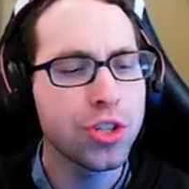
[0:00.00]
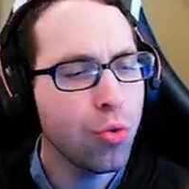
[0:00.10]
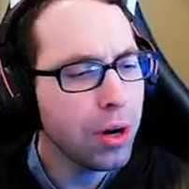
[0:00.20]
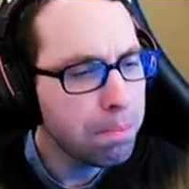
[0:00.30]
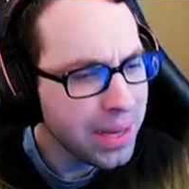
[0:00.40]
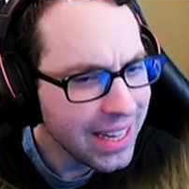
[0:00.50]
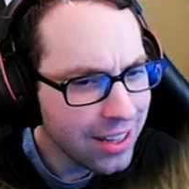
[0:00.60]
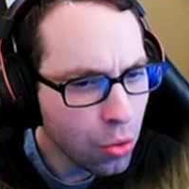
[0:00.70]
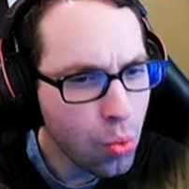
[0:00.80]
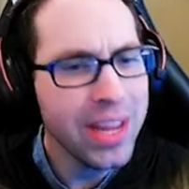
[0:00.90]
You want to be in
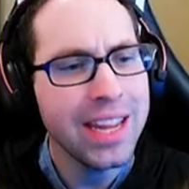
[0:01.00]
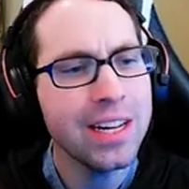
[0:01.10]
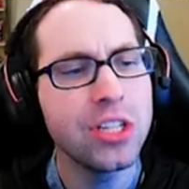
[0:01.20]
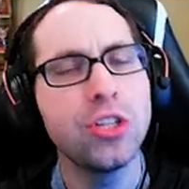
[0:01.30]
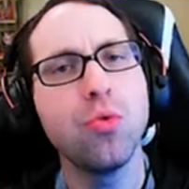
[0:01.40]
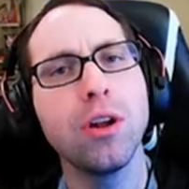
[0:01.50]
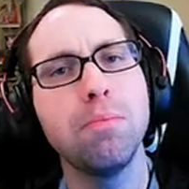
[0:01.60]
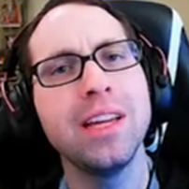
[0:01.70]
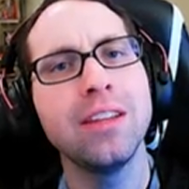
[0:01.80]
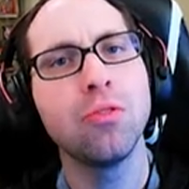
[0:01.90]
the weeds. You want to
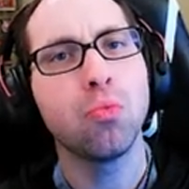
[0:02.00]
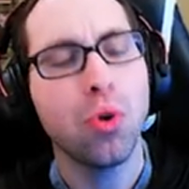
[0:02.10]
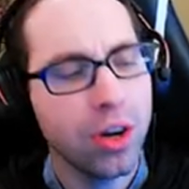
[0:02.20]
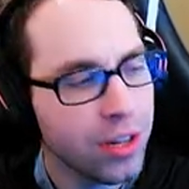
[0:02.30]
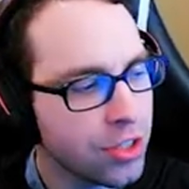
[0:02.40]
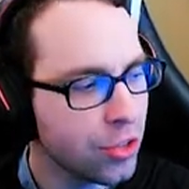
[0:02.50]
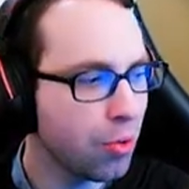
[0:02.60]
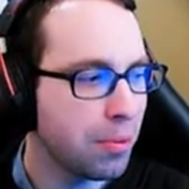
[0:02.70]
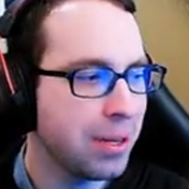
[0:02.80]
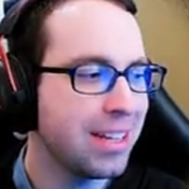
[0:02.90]
be in the woods. You
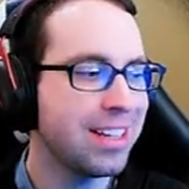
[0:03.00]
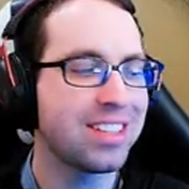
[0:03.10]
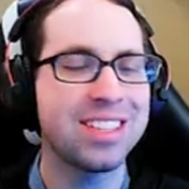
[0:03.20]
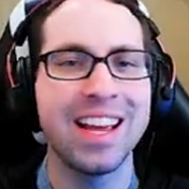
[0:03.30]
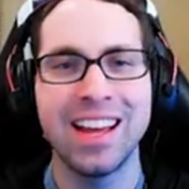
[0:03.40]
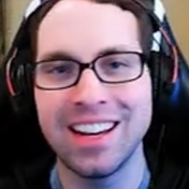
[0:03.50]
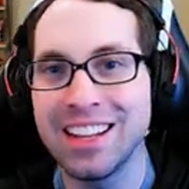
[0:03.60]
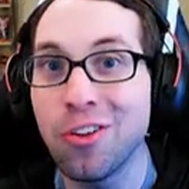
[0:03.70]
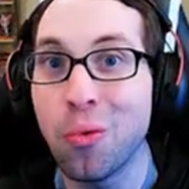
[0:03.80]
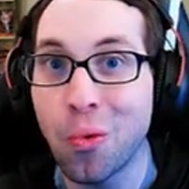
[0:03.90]
want to be in the sand, in
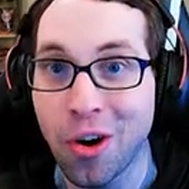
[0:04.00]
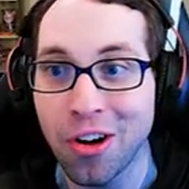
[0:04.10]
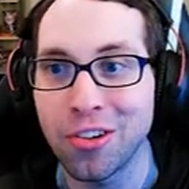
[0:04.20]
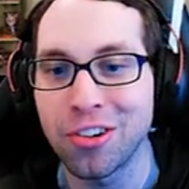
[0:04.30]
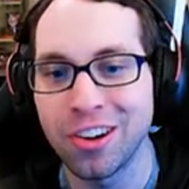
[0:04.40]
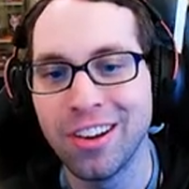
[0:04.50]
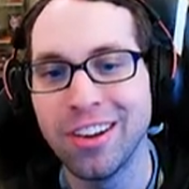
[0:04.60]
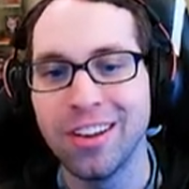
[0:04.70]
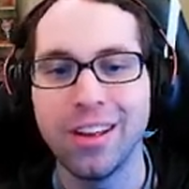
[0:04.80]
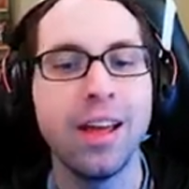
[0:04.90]
the water,
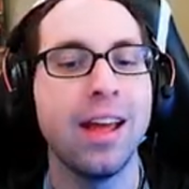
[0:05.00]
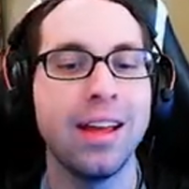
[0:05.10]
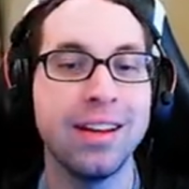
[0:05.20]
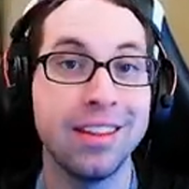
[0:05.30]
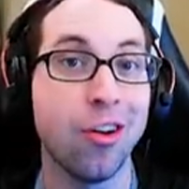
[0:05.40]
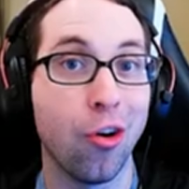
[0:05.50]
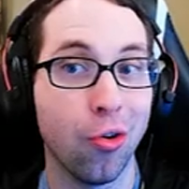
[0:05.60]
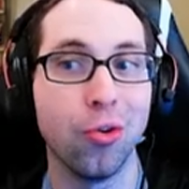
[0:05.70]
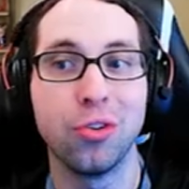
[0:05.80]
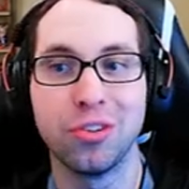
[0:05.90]
and in the
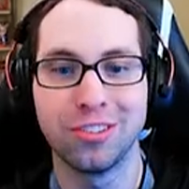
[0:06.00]
hole.